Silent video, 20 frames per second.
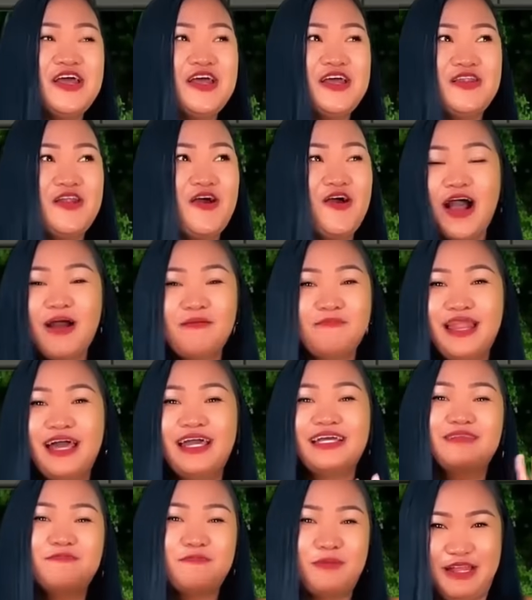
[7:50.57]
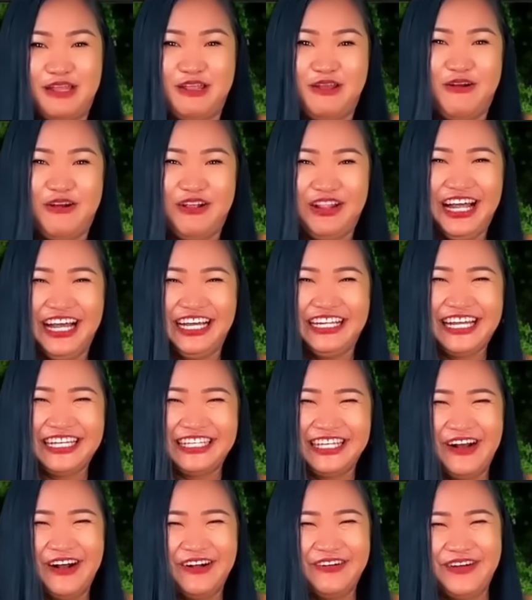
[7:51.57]
No habla español. That's
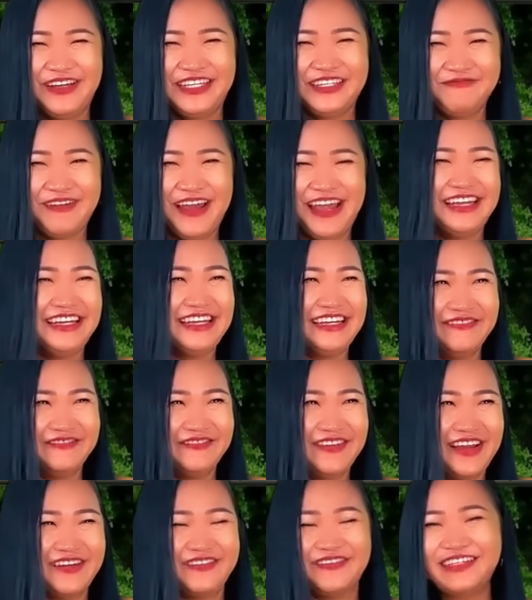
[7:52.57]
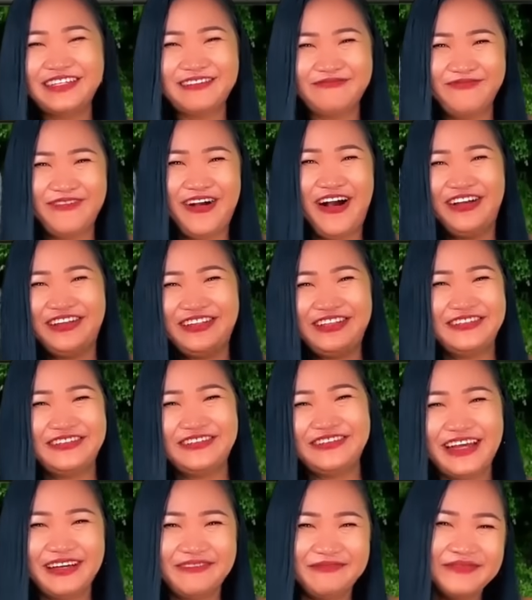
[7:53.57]
always my response to
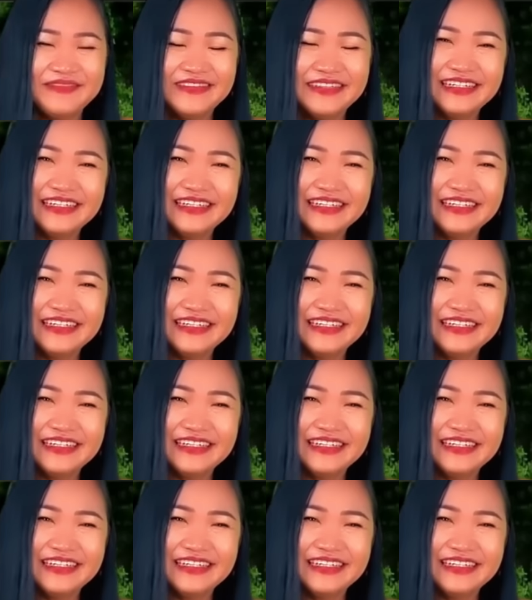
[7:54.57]
them.